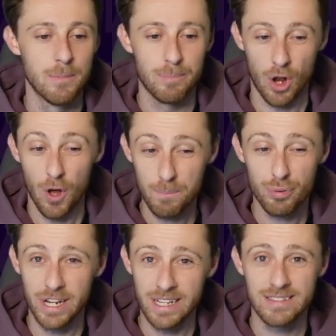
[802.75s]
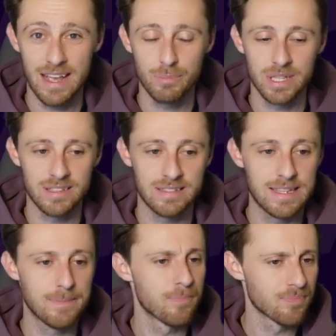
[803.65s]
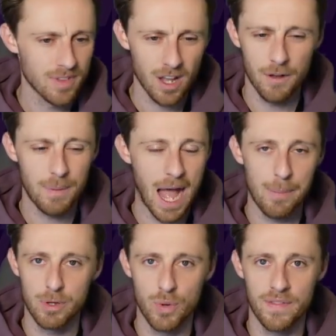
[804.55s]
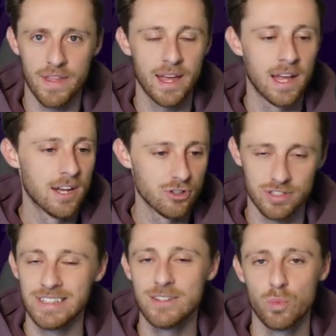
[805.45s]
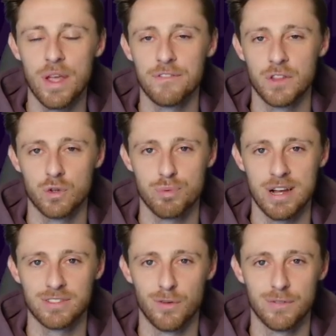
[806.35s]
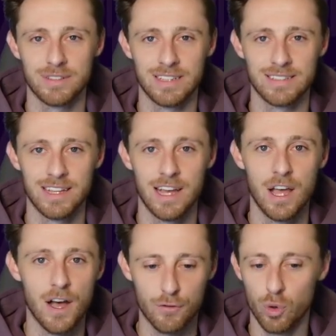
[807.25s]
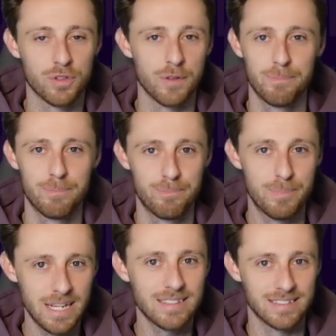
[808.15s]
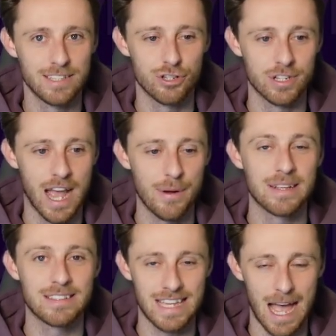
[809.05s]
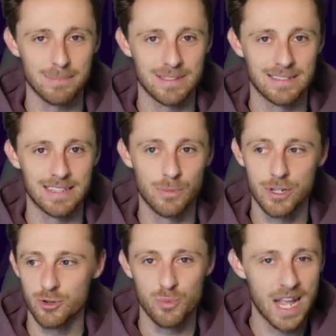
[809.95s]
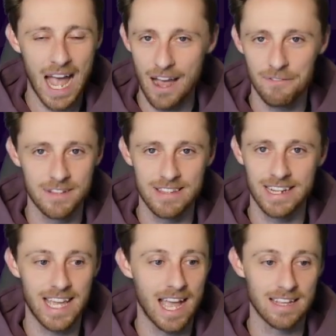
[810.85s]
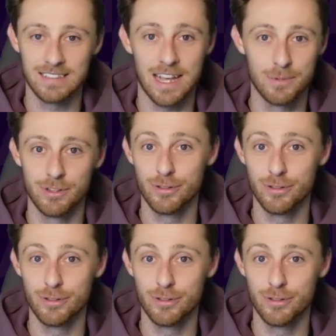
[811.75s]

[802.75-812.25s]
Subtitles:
But I'm pretty content with this team. I'm happy with it. Just need to wait for those press conferences. Of course, the big decision now is captaincy, which we have to dedicate a segment to